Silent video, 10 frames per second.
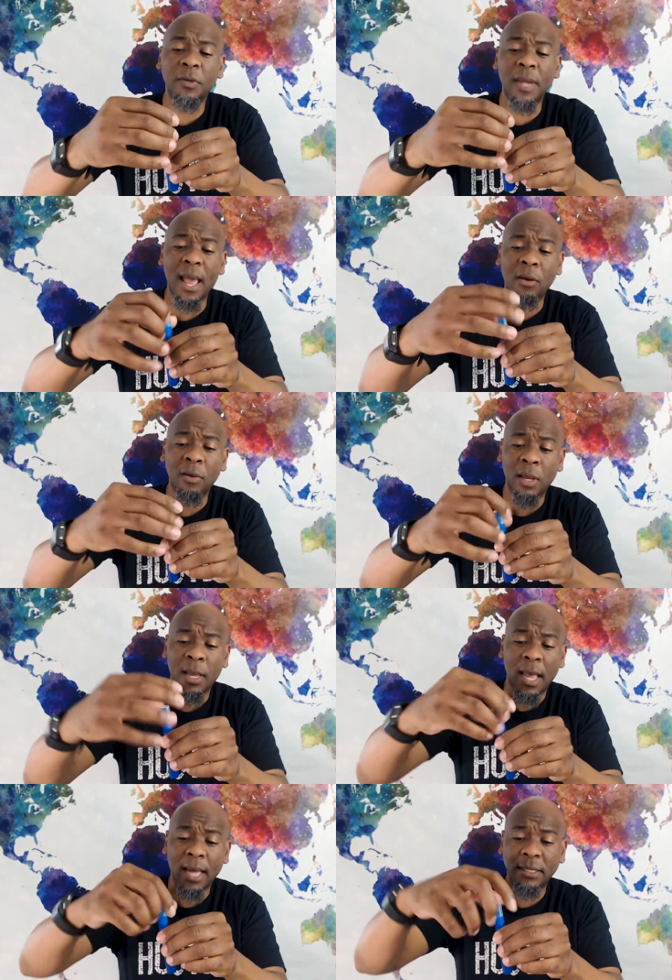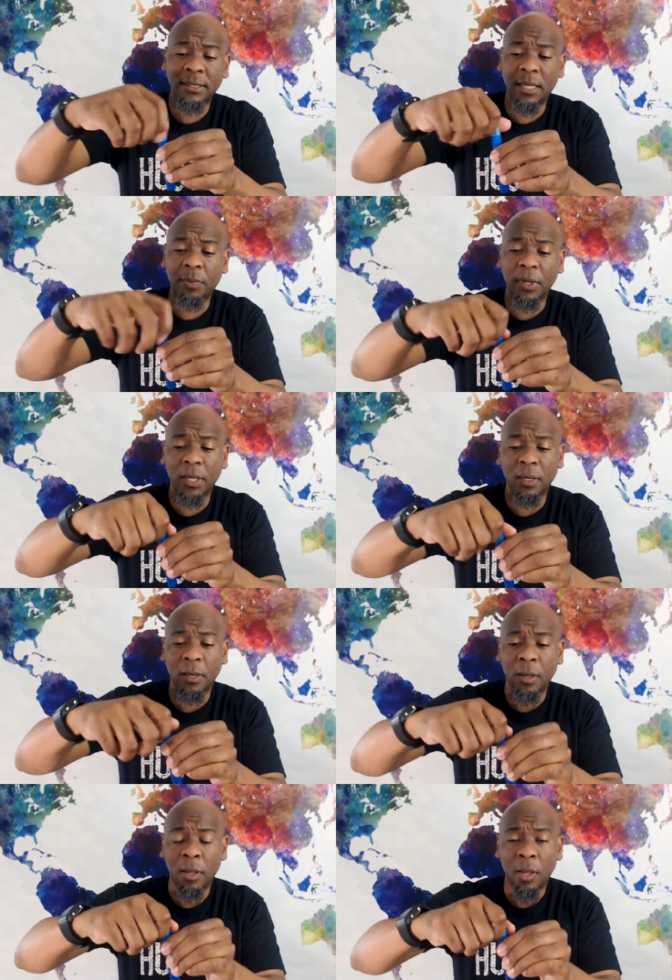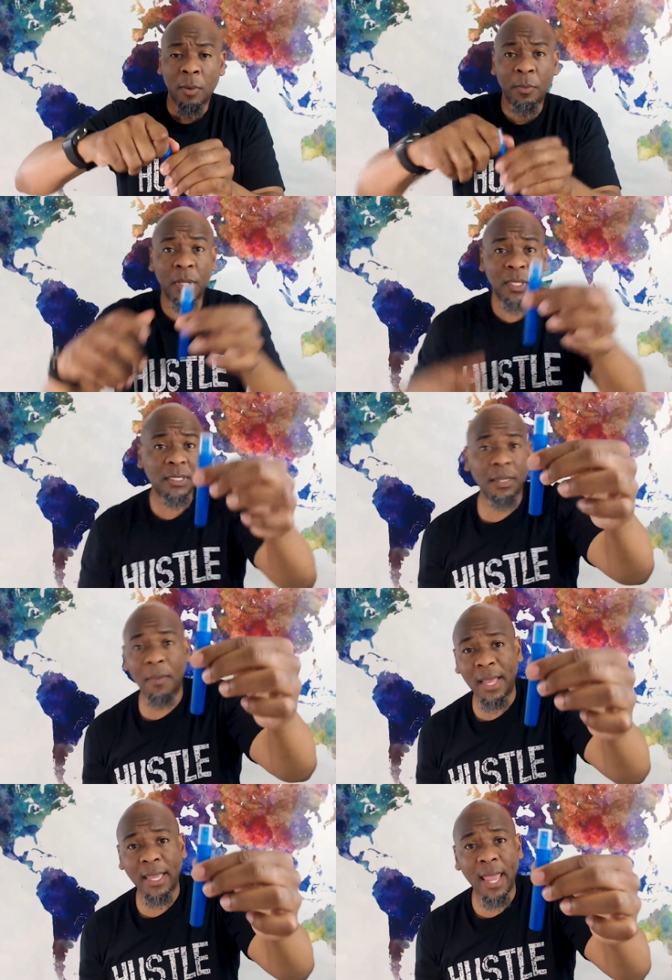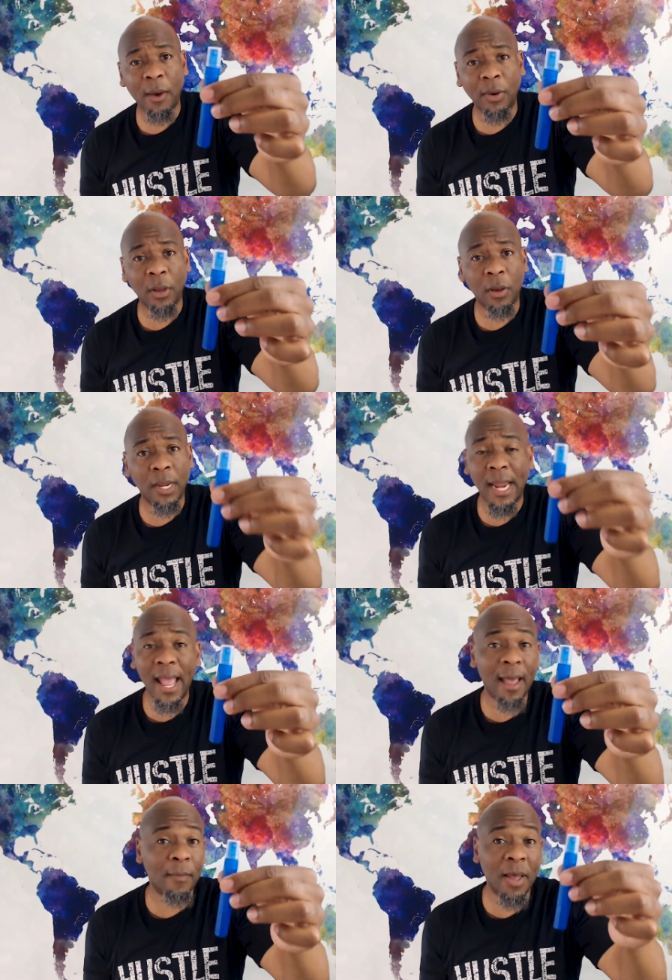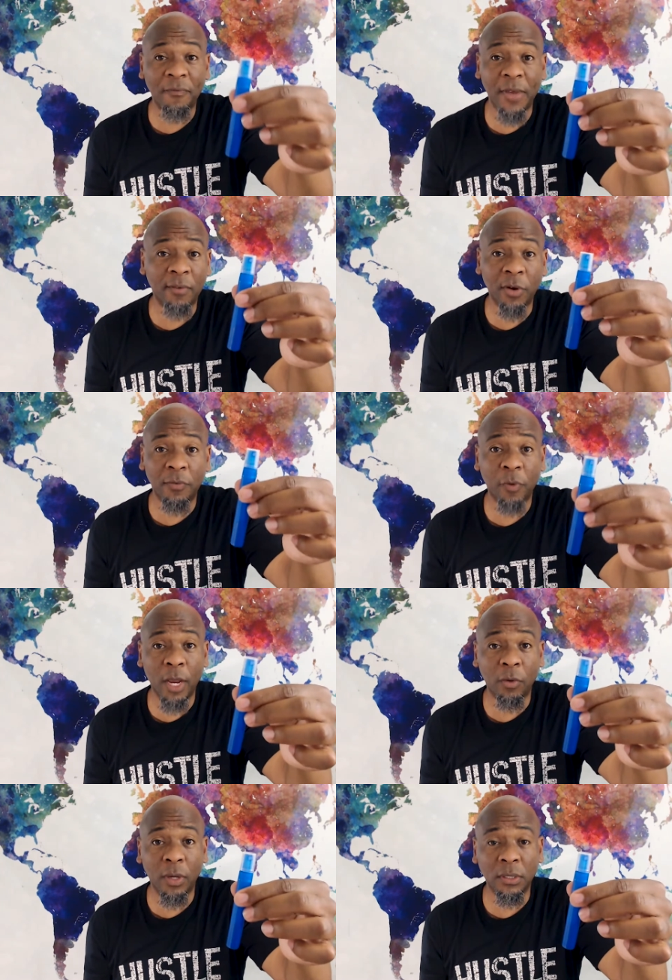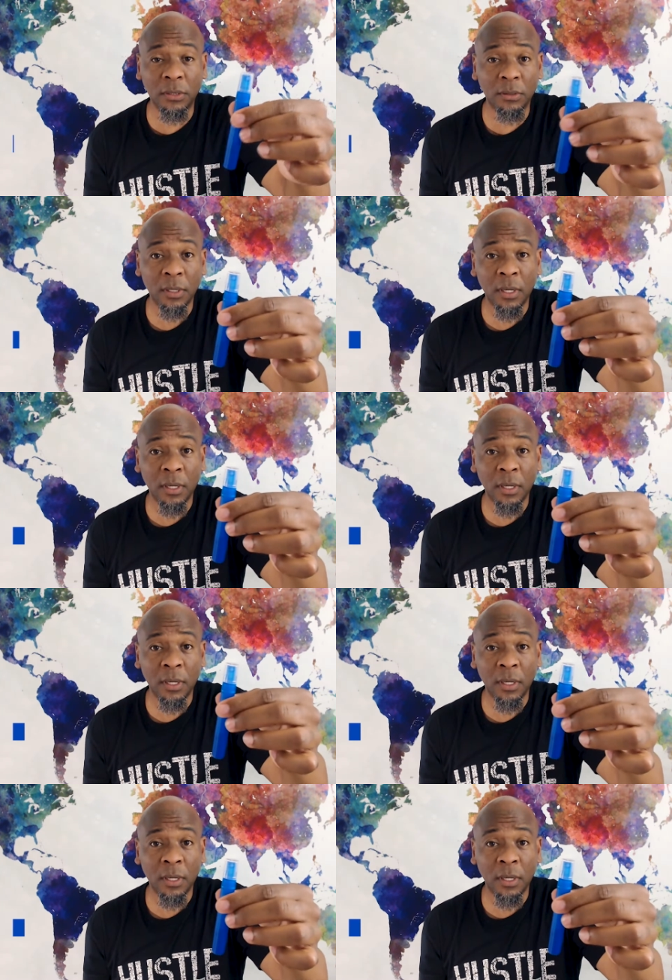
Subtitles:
now I just simply put this in my carry-on and I have my favorite fragrance,